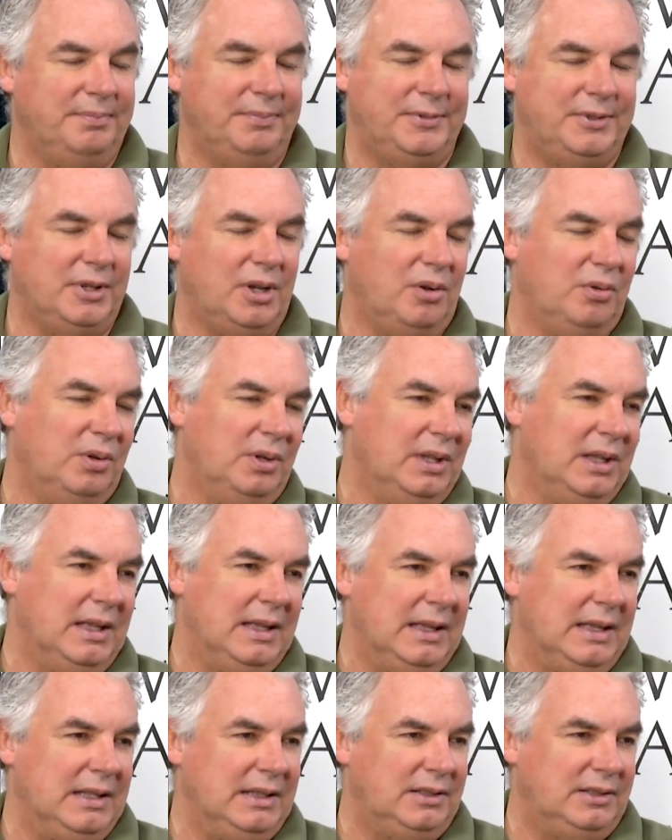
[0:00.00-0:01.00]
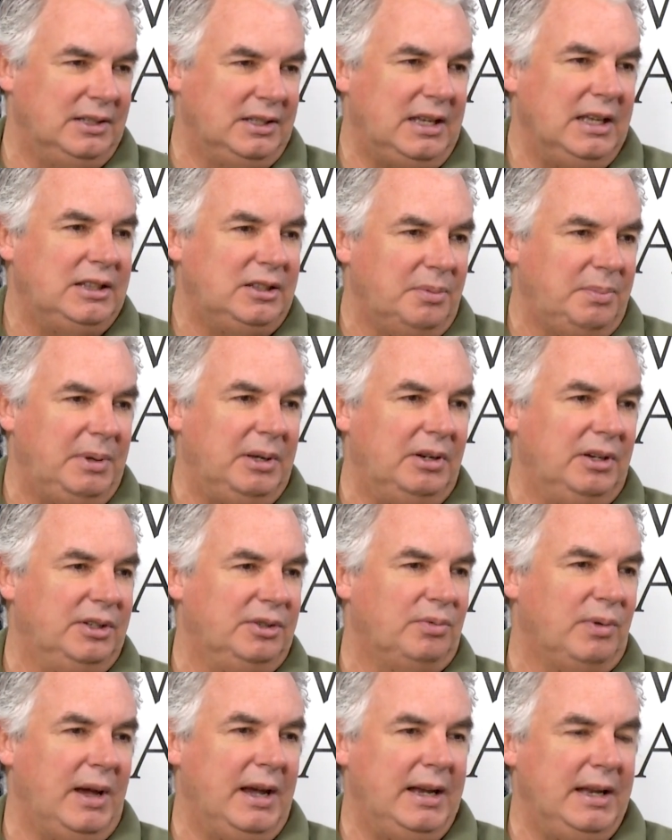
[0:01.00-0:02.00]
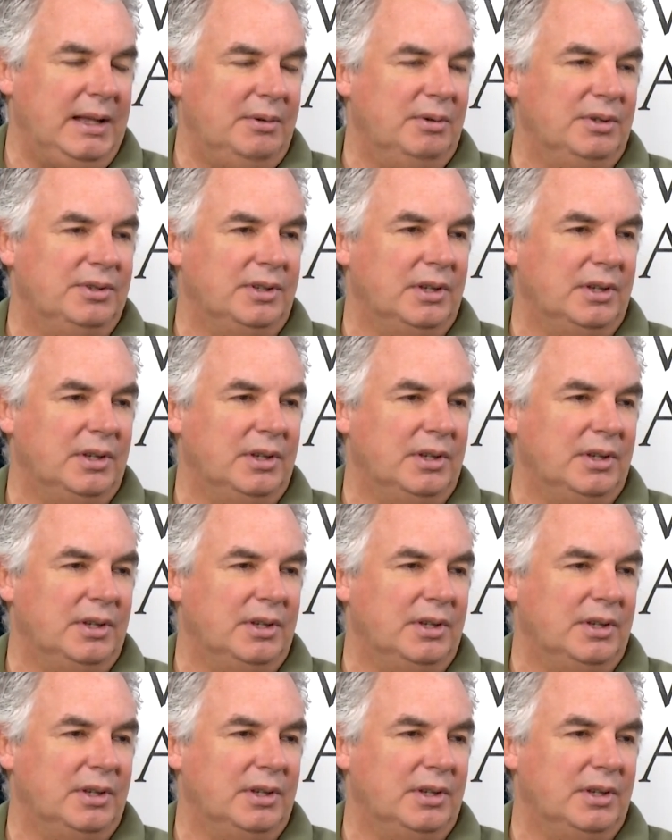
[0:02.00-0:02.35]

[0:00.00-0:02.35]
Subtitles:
So to get the buildings ready was